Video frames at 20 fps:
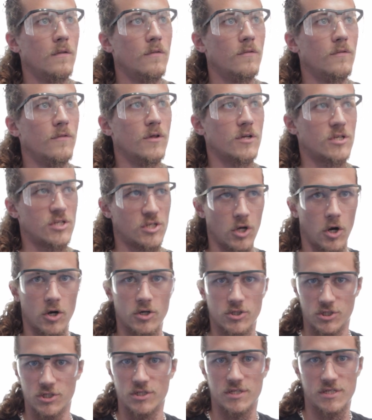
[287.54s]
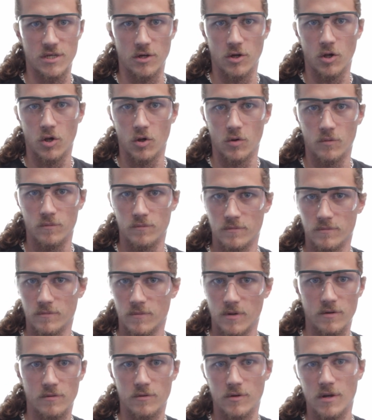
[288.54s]
the start should still
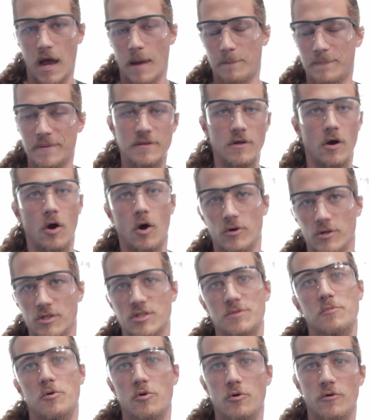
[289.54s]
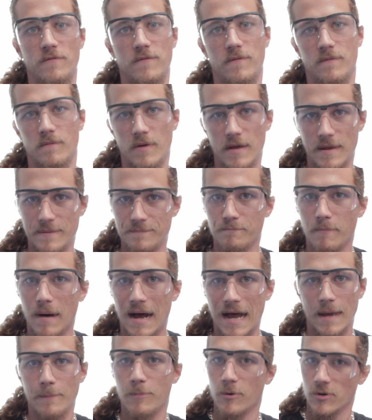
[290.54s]
not be the hardest move in
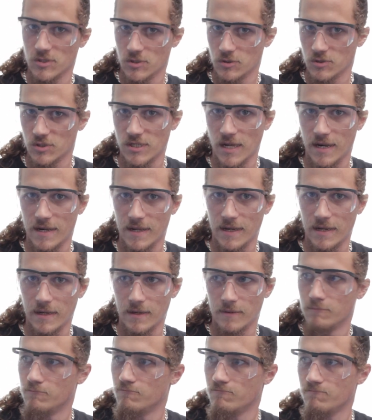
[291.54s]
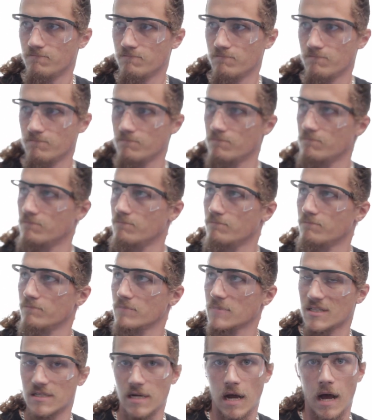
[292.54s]
my personal setting
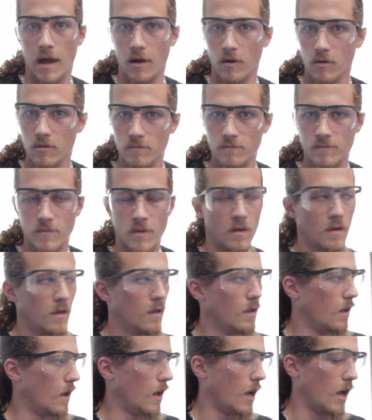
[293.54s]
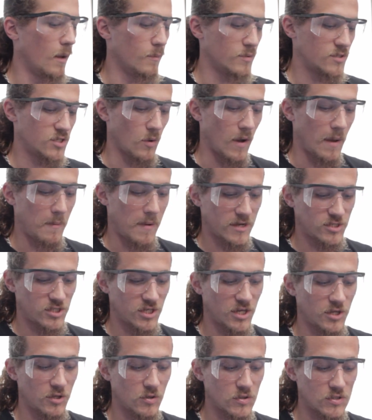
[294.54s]
style. So I'm
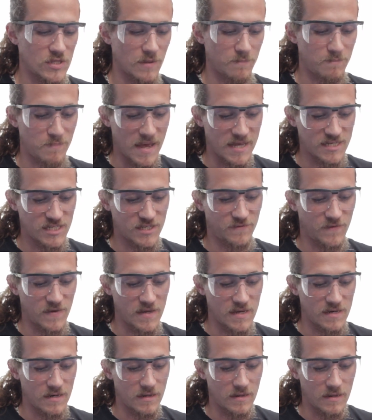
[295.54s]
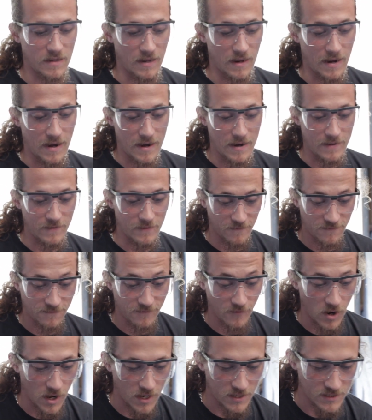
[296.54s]
actually going to use the best feet in the
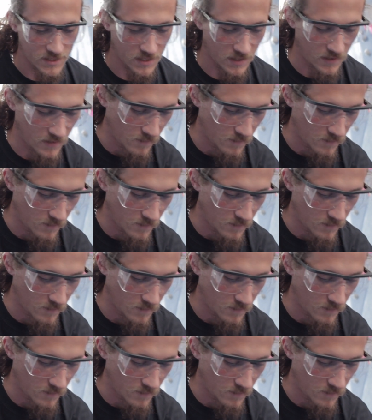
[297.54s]
front, and the